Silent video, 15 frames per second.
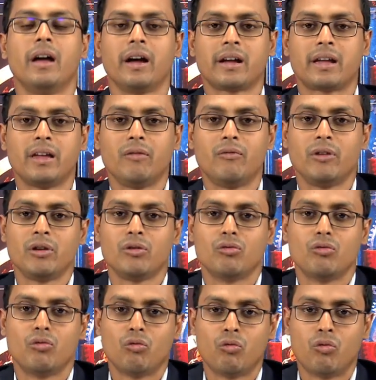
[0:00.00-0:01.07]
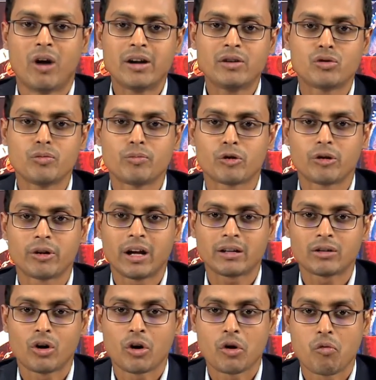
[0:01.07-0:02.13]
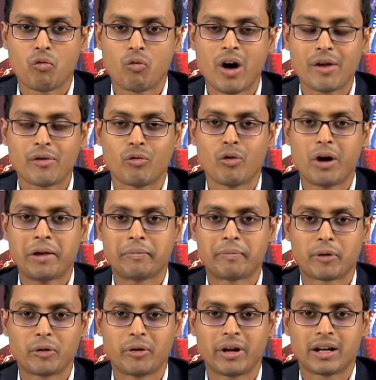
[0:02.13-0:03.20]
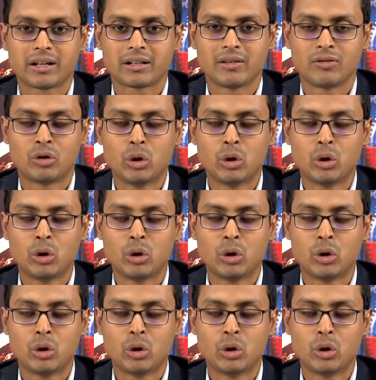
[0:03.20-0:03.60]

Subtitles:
1,2 product or a 1,1 product.